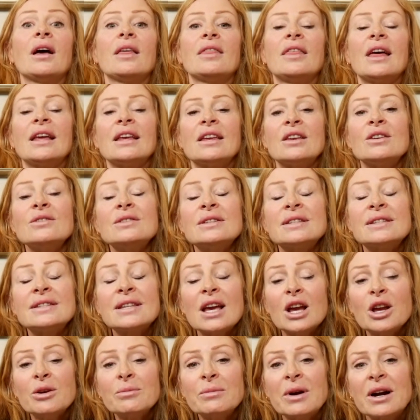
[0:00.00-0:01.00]
Thank you
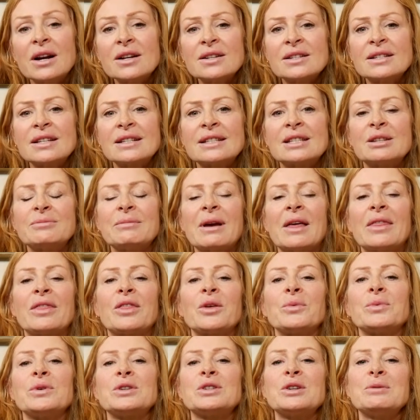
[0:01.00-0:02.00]
so much to
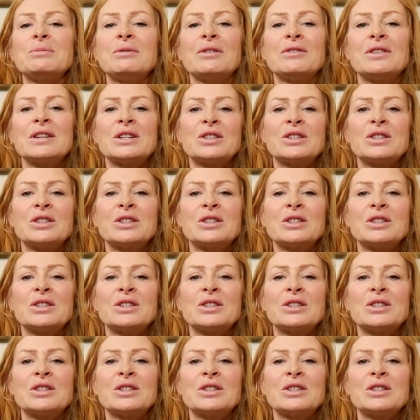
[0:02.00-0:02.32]
Samantha Woodham of